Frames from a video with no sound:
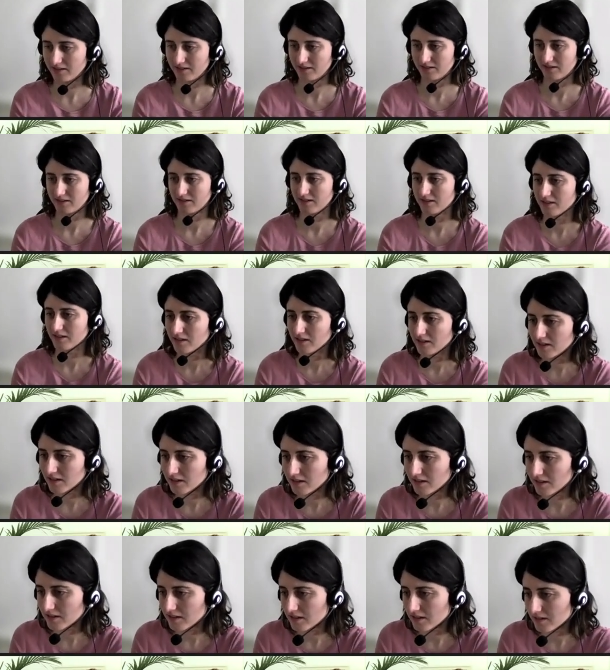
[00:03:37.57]

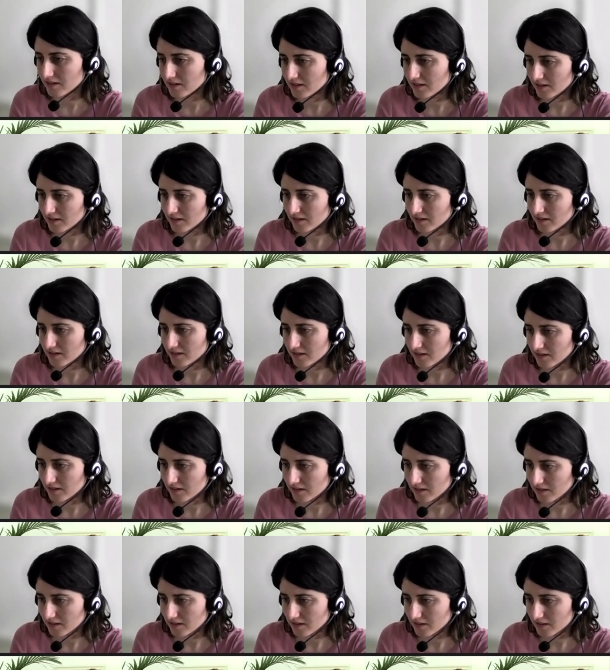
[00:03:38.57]

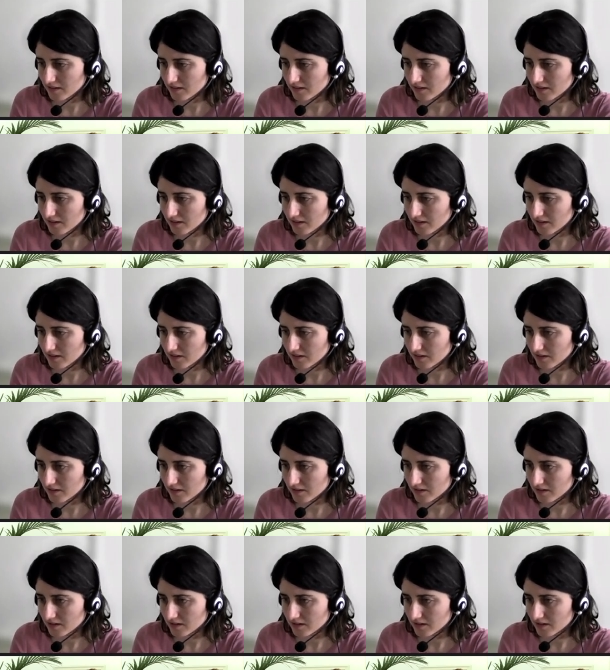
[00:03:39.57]

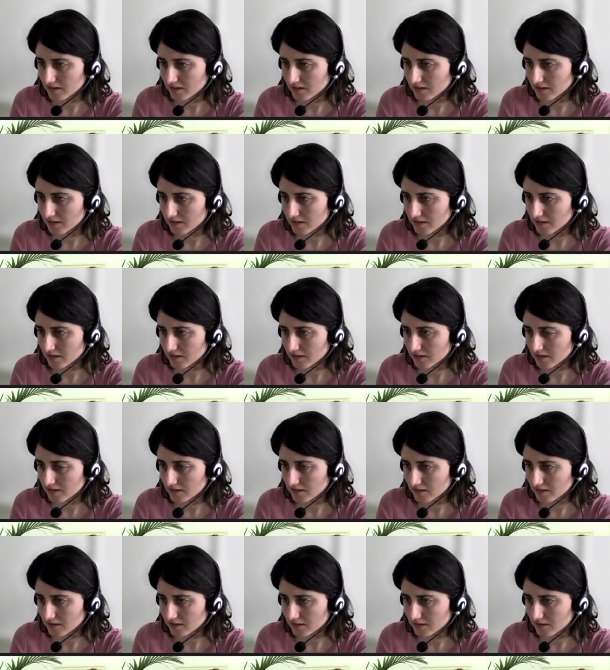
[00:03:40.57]

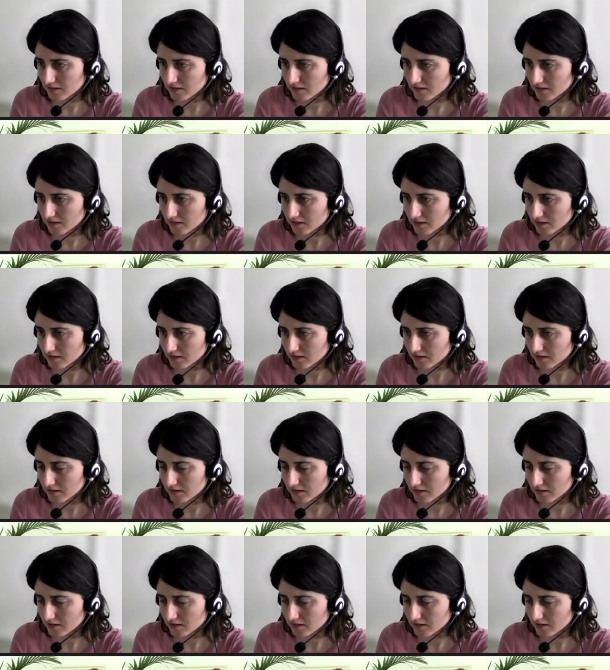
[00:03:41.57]
[no speech]